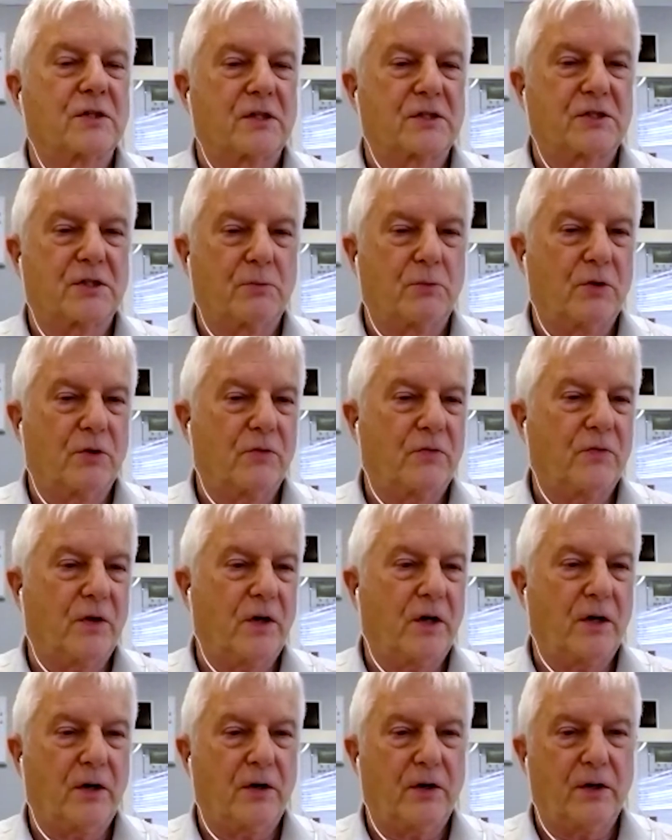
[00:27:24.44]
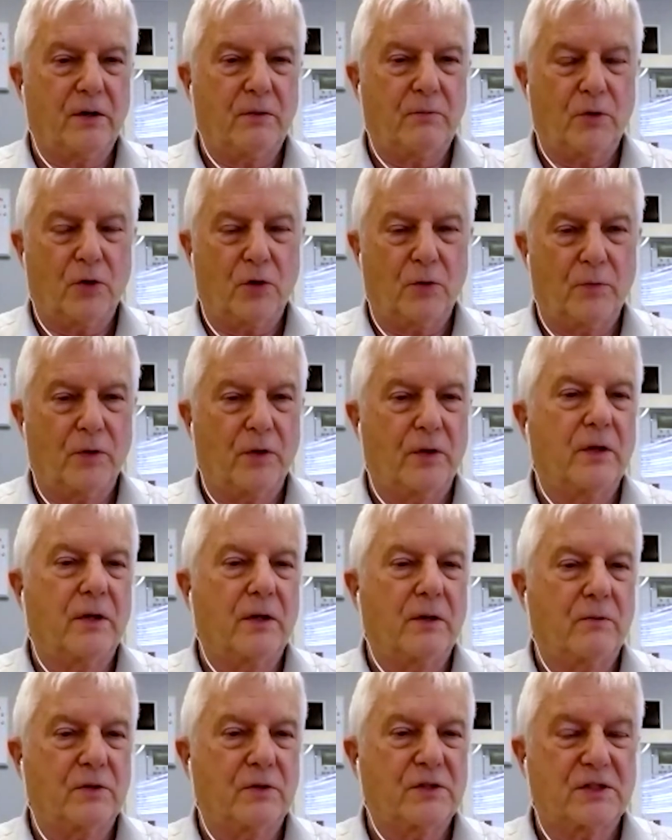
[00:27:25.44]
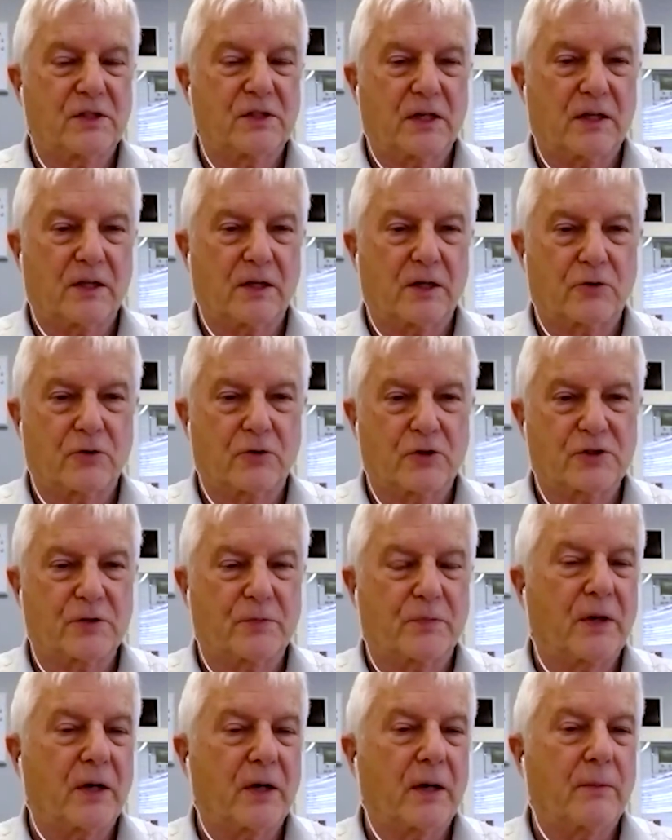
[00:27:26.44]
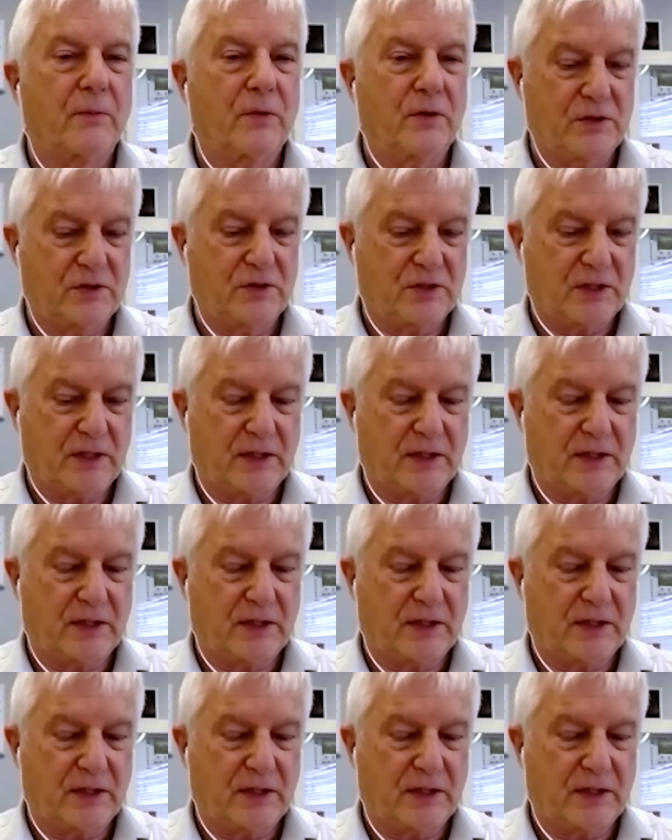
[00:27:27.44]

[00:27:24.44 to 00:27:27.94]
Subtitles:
similar fire in Melbourne. It was La Crosse Apartments